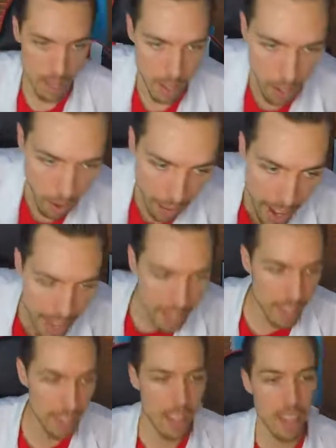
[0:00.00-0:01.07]
All right.
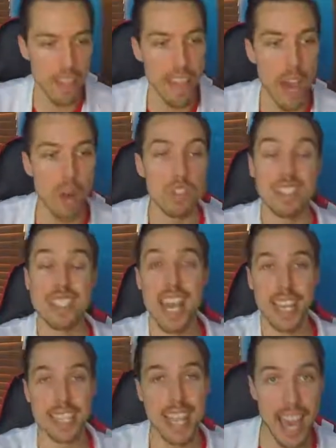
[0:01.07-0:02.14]
That was
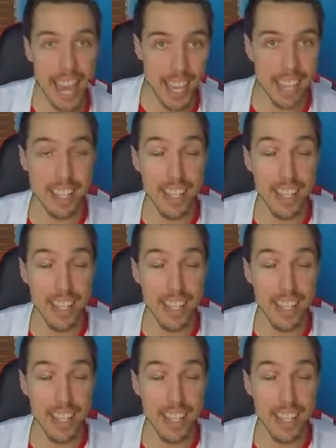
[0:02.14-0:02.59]
Tech Nine